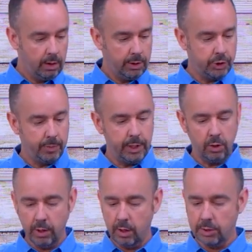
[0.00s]
It should be
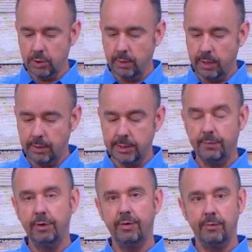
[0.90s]
noted also that the
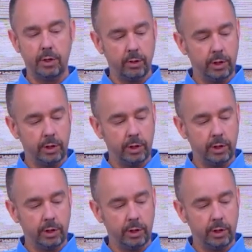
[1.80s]
7500